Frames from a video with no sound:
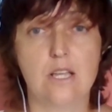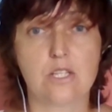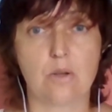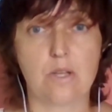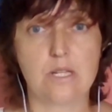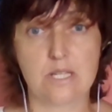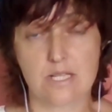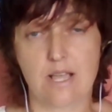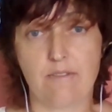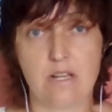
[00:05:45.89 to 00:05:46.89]
So it
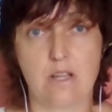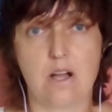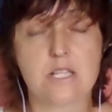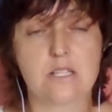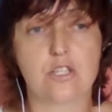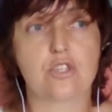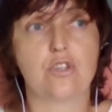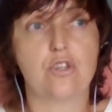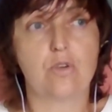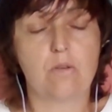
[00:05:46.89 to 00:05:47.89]
doesn't have antioxidants. So
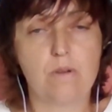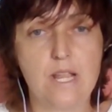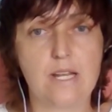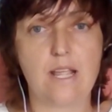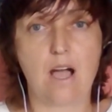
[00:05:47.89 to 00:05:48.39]
you create